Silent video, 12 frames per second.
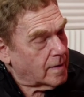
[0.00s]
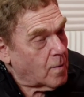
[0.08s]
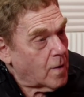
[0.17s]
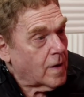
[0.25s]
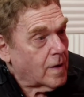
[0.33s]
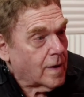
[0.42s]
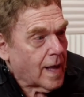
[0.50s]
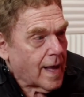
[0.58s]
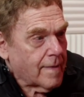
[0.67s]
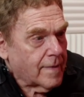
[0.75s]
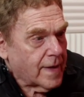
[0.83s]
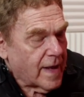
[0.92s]
Well,
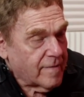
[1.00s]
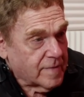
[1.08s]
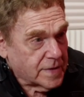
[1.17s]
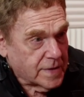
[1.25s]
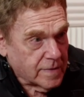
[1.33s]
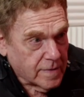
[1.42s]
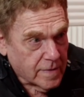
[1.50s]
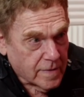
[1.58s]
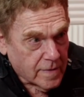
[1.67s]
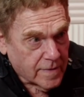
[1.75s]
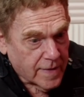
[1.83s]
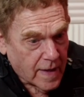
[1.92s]
I would have
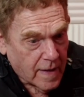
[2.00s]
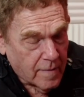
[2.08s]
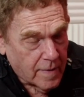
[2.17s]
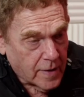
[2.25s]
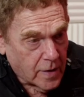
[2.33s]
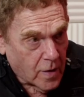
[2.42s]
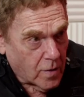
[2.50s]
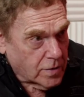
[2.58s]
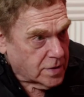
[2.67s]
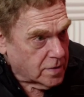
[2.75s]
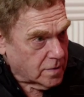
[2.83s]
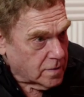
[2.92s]
material that I would go
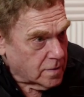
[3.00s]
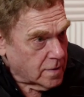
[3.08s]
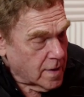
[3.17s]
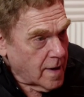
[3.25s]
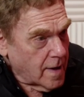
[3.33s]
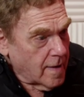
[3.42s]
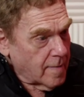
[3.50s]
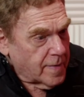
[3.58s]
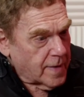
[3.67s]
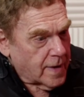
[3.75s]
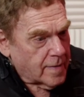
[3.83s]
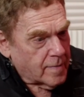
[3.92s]
to. Mm-hmm.
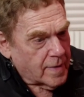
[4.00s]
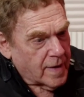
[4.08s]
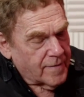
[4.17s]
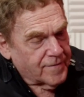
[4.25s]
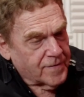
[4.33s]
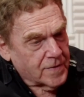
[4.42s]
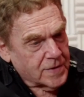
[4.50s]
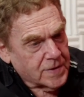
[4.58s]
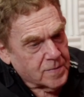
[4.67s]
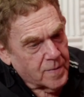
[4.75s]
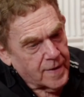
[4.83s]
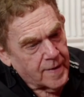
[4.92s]
But when I
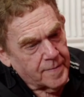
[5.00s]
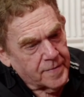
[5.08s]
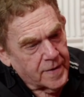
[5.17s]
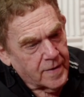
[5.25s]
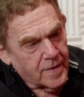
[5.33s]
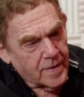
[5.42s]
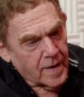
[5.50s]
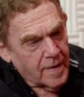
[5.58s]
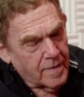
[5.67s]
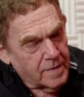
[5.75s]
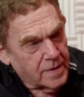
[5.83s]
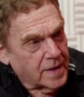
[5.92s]
first went up there,
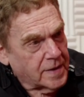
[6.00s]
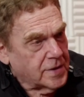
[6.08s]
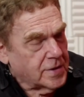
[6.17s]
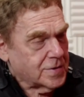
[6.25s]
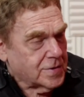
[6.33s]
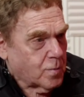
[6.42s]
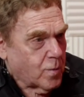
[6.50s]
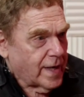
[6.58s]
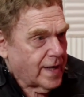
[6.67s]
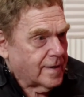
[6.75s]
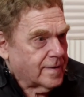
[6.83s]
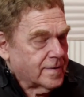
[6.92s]
I would like to just
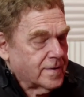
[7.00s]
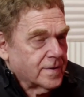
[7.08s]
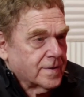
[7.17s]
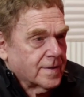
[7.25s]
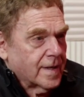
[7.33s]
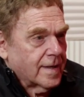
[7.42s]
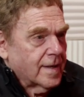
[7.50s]
wing it. Just like...